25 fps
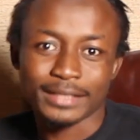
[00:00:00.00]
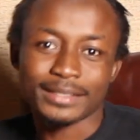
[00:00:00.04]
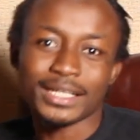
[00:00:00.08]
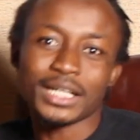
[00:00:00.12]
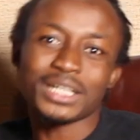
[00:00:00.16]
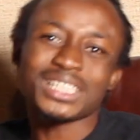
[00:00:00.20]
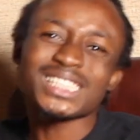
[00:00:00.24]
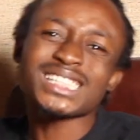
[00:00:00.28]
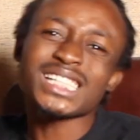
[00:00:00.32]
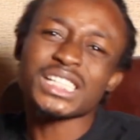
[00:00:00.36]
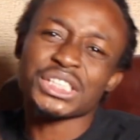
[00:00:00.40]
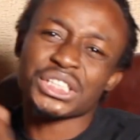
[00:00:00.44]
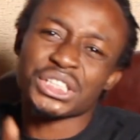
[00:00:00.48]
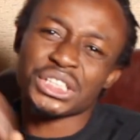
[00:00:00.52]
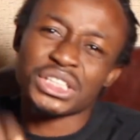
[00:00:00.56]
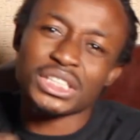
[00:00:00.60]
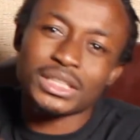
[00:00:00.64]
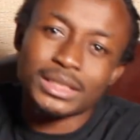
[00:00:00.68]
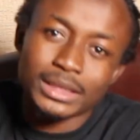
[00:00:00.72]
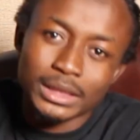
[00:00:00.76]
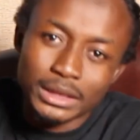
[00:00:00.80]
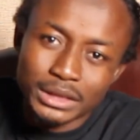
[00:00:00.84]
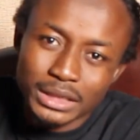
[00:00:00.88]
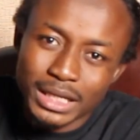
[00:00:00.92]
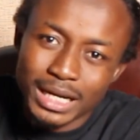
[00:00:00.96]
there is a
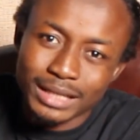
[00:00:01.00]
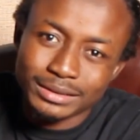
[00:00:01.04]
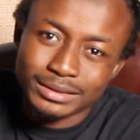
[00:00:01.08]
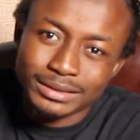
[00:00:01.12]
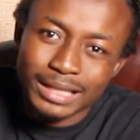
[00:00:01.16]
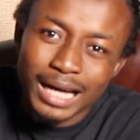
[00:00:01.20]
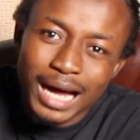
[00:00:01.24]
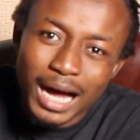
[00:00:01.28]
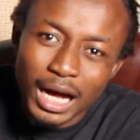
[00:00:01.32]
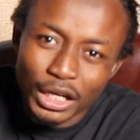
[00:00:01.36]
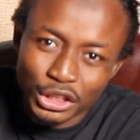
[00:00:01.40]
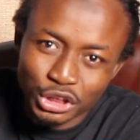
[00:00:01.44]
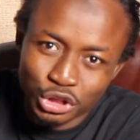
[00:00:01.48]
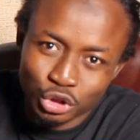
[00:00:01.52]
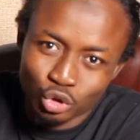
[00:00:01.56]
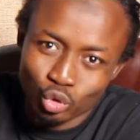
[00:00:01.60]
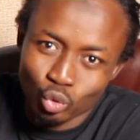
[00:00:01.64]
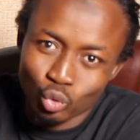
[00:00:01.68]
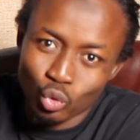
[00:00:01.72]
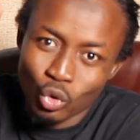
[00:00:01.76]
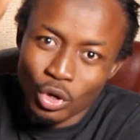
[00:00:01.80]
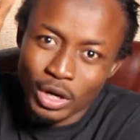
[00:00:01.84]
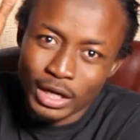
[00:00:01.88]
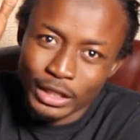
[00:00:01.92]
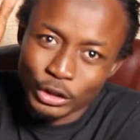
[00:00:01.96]
signature attached
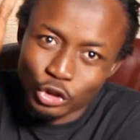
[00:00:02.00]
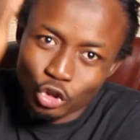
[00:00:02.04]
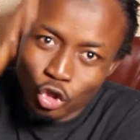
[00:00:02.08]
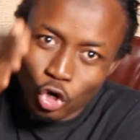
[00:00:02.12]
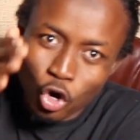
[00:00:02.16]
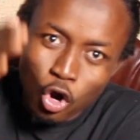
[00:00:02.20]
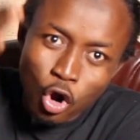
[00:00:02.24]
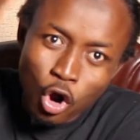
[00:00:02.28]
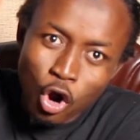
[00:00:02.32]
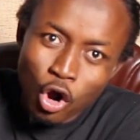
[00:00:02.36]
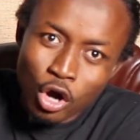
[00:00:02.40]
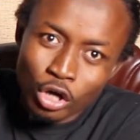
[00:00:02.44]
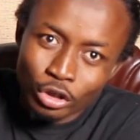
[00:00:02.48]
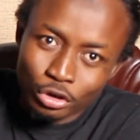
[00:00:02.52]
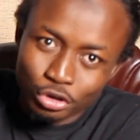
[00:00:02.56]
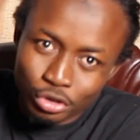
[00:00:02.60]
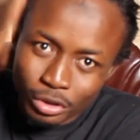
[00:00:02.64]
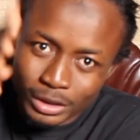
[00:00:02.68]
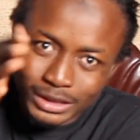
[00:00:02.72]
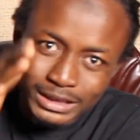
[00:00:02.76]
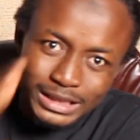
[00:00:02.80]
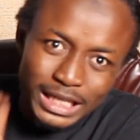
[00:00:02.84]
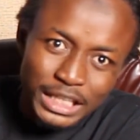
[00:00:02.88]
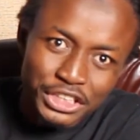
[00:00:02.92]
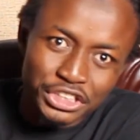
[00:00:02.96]
to your
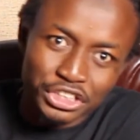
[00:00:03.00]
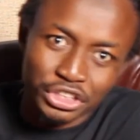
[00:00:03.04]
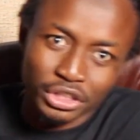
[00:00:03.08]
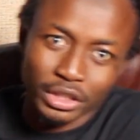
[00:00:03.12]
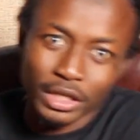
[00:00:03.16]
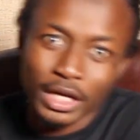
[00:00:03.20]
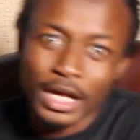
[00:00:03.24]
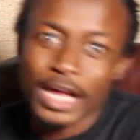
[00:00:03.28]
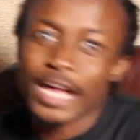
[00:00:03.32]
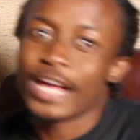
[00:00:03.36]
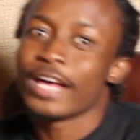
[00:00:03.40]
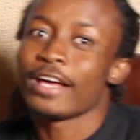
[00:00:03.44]
transaction,